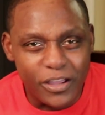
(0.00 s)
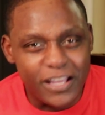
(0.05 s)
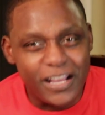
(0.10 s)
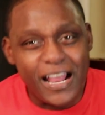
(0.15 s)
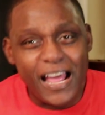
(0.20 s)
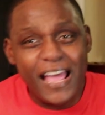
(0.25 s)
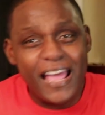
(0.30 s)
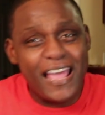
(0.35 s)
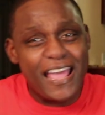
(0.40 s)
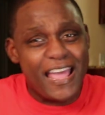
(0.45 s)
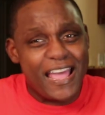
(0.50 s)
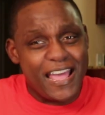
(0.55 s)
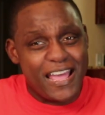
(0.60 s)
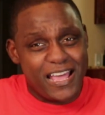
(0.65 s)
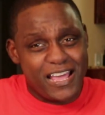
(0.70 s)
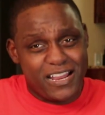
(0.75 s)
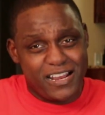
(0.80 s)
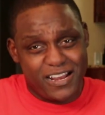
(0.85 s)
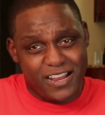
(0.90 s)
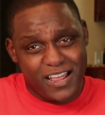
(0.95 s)
And
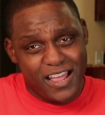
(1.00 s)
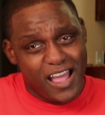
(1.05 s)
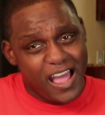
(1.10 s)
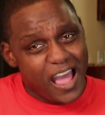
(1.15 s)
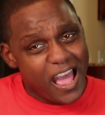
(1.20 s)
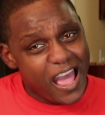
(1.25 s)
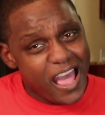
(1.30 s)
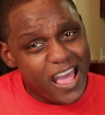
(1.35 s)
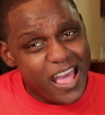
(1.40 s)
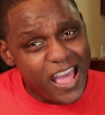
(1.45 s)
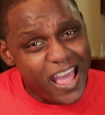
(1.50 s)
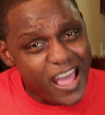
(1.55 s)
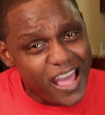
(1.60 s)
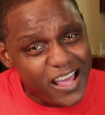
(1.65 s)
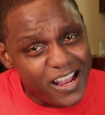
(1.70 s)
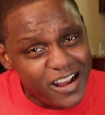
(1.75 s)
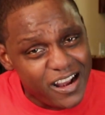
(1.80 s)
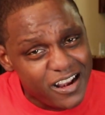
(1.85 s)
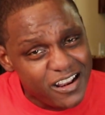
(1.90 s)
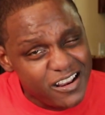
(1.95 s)
I
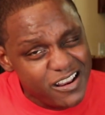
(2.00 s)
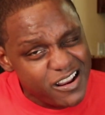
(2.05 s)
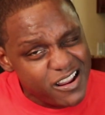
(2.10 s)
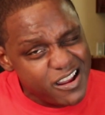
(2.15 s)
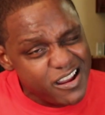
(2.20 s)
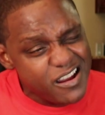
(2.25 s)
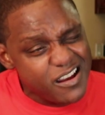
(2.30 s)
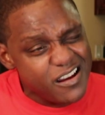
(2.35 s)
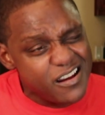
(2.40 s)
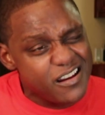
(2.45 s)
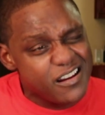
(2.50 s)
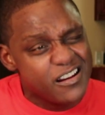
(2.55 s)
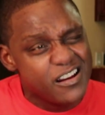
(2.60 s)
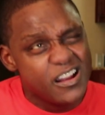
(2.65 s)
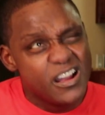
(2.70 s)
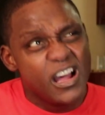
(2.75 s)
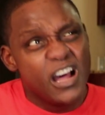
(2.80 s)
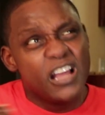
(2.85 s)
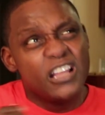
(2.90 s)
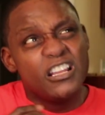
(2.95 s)
had